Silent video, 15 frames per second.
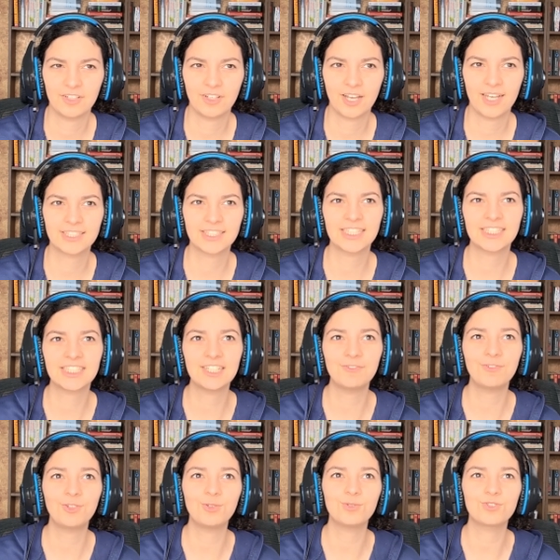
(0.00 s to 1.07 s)
it's as
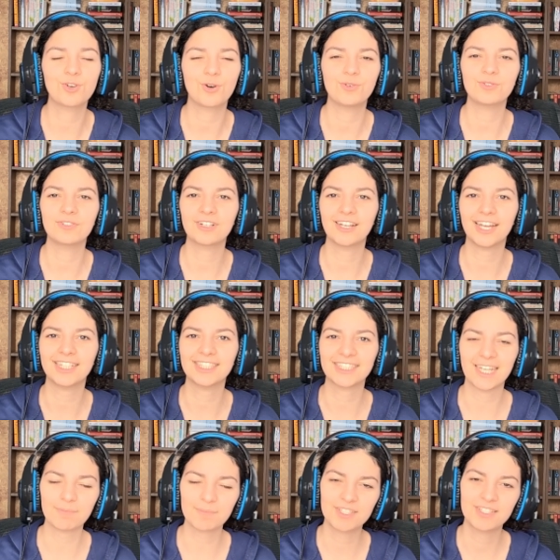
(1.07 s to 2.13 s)
if you don't
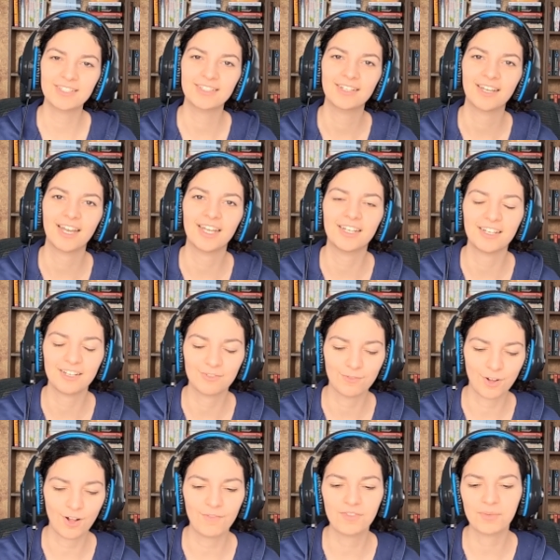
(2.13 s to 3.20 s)
accept and
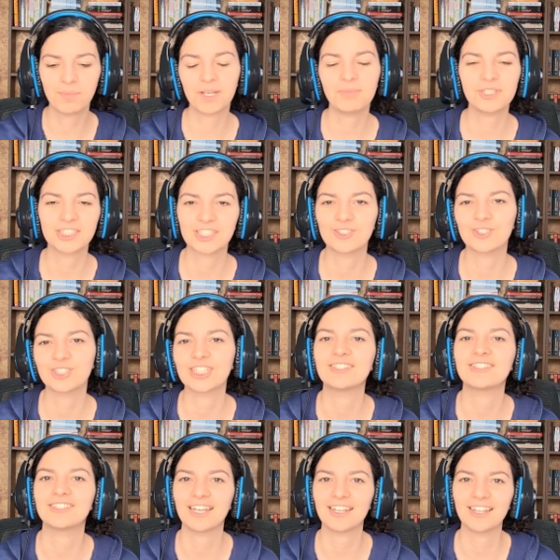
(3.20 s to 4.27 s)
involve the babies in your
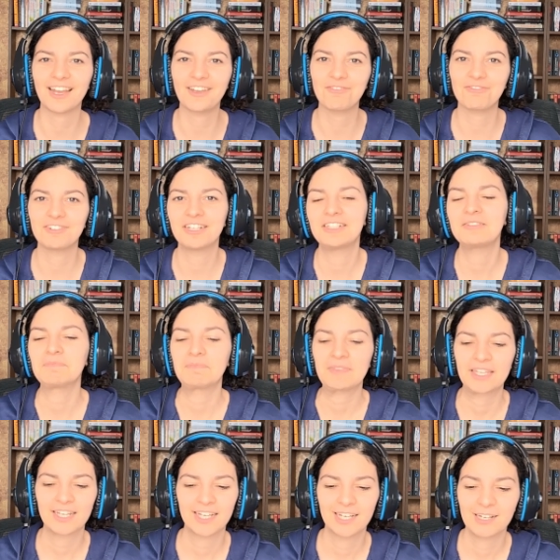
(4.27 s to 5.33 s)
day-to-day life,
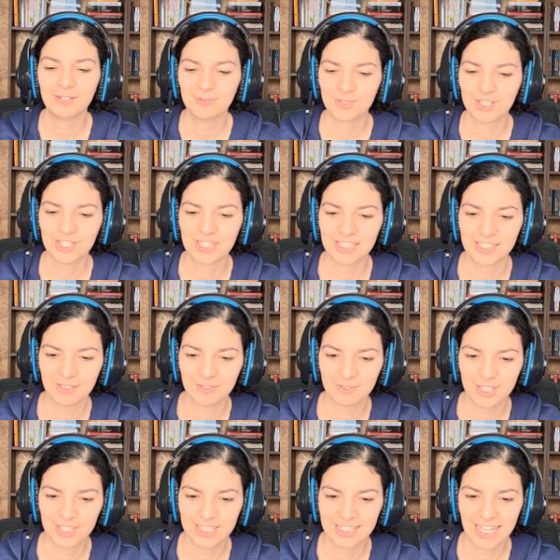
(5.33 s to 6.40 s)
which is
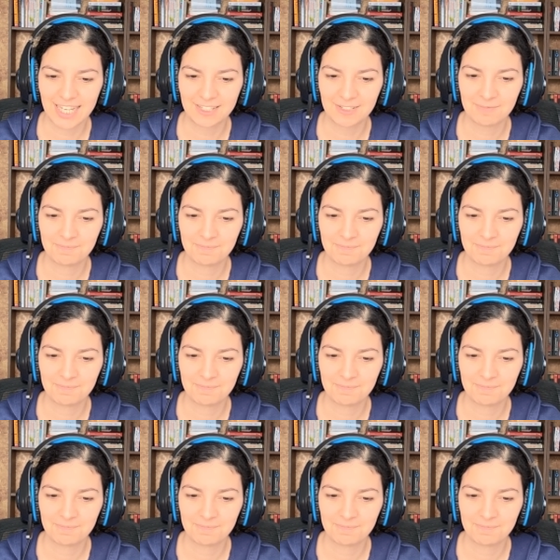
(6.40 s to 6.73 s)
sad.